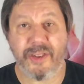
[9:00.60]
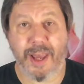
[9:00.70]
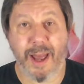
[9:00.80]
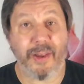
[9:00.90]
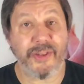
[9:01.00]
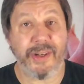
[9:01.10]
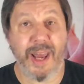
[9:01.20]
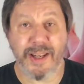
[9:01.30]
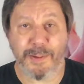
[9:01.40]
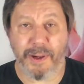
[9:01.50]
scouts and
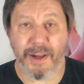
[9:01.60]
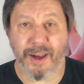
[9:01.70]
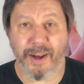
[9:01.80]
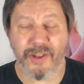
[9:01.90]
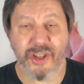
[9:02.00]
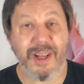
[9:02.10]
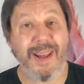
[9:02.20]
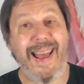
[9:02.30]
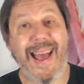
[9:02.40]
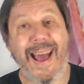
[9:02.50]
espionage.
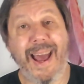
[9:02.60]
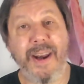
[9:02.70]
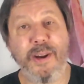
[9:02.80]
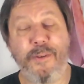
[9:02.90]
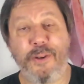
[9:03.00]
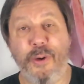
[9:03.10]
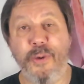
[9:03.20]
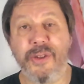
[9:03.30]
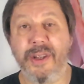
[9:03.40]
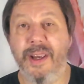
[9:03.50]
And of
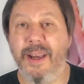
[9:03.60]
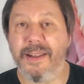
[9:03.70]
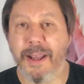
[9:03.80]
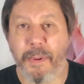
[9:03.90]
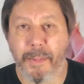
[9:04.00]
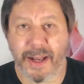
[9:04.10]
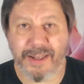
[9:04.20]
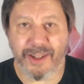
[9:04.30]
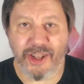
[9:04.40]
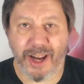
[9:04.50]
course,
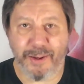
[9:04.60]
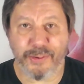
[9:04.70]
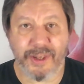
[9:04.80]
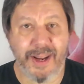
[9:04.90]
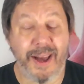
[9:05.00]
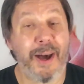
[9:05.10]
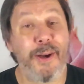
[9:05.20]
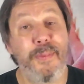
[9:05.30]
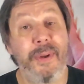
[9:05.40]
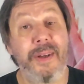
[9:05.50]
diplomatic channels are now
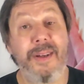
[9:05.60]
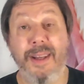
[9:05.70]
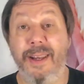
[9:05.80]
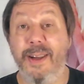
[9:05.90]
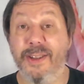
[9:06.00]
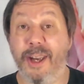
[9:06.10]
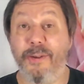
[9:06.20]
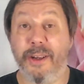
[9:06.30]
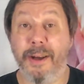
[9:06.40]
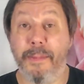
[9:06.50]
open,
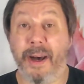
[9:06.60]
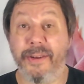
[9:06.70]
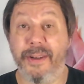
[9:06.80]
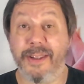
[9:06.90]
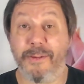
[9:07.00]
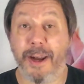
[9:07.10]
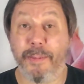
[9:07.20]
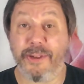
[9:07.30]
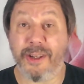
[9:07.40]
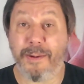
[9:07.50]
so the commanders are
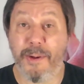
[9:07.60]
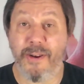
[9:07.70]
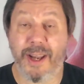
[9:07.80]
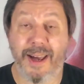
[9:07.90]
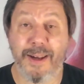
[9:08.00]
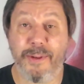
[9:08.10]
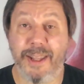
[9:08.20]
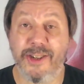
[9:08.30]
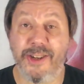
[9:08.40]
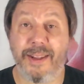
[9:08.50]
able to communicate
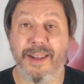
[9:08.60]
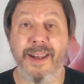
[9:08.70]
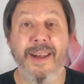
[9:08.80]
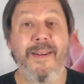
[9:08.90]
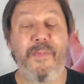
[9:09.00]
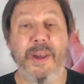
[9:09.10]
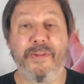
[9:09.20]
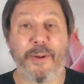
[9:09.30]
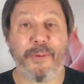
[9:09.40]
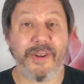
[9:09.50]
with each other
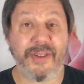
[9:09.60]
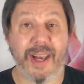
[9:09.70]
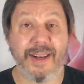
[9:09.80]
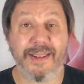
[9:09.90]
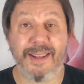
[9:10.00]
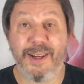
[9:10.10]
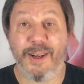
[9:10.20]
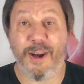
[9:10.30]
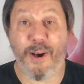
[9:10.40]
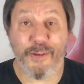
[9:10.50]
if they want to send
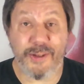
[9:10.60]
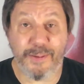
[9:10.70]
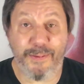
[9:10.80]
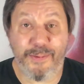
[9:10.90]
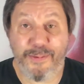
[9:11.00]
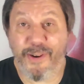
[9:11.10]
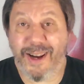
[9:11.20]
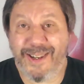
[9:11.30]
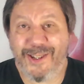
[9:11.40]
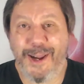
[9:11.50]
offers of
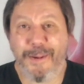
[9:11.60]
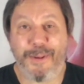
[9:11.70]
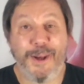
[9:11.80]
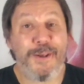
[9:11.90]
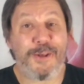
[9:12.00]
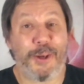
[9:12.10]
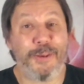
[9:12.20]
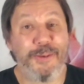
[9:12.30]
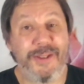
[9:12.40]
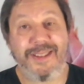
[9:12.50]
friendship,
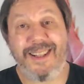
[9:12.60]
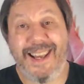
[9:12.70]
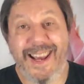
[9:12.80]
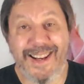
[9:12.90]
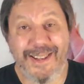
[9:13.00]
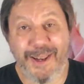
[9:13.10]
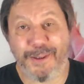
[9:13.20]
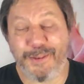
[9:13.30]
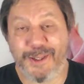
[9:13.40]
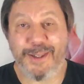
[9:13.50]
taunts,
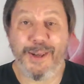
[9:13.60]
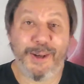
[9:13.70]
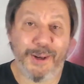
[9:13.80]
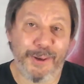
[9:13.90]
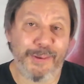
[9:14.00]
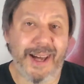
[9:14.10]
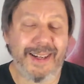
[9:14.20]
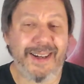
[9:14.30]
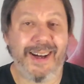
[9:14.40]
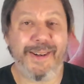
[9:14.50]
insults, all
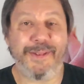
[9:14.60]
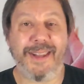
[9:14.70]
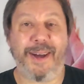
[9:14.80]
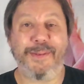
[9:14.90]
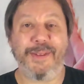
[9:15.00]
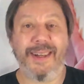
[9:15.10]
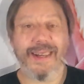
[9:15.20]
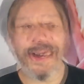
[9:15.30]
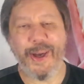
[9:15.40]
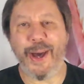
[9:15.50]
that kind of stuff.
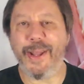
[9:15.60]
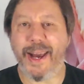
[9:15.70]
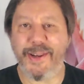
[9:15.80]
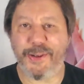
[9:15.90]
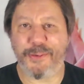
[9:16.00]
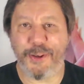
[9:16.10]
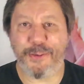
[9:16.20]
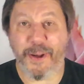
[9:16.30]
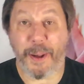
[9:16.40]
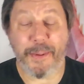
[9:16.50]
And that is a
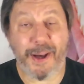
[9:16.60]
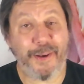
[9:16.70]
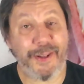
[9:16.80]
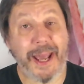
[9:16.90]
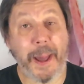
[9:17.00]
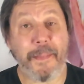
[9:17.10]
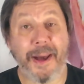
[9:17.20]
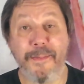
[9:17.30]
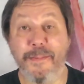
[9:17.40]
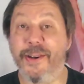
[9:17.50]
real fun part of the
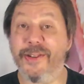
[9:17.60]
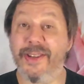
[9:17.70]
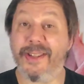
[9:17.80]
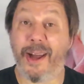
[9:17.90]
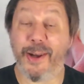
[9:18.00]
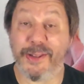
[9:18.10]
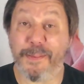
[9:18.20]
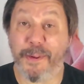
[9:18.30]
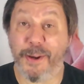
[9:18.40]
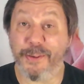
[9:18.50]
campaign because it starts
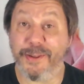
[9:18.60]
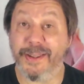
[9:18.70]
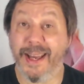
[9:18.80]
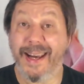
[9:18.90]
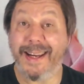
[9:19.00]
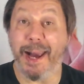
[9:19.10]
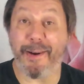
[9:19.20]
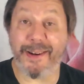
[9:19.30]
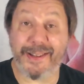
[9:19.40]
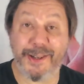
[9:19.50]
to build that
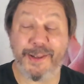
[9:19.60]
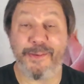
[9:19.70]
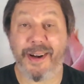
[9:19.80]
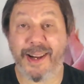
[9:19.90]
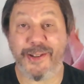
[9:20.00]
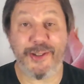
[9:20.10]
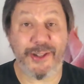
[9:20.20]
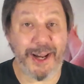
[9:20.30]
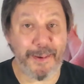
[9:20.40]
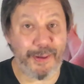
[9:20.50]
character
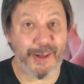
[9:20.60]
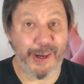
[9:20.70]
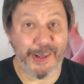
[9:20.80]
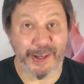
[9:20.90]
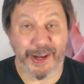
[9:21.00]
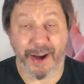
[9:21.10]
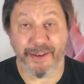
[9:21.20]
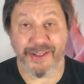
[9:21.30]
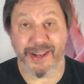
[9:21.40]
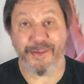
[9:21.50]
relationship and the
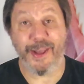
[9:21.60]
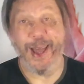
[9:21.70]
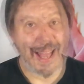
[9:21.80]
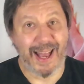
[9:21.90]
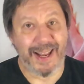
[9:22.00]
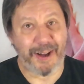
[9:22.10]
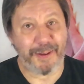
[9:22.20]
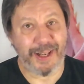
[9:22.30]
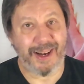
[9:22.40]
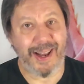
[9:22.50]
narrative. And
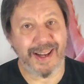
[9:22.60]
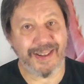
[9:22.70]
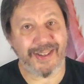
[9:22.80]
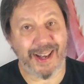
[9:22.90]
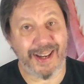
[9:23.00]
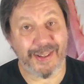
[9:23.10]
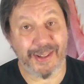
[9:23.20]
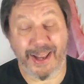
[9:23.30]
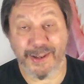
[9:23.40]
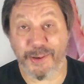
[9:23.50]
I'm delighted to say
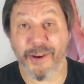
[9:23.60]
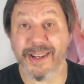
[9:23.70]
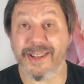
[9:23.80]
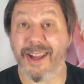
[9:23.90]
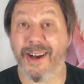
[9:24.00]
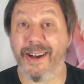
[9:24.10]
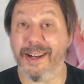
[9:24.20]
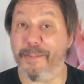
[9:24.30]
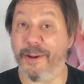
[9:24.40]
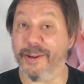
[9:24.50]
that that has already
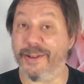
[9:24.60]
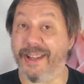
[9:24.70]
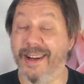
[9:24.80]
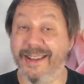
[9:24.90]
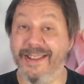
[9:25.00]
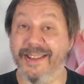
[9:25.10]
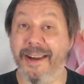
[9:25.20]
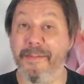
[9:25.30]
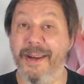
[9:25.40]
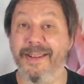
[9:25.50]
started, because Duncan
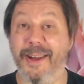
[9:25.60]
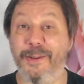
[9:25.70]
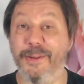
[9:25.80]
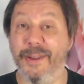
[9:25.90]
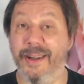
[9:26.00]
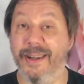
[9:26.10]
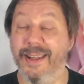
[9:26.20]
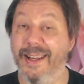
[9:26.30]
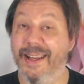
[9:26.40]
sent me a note that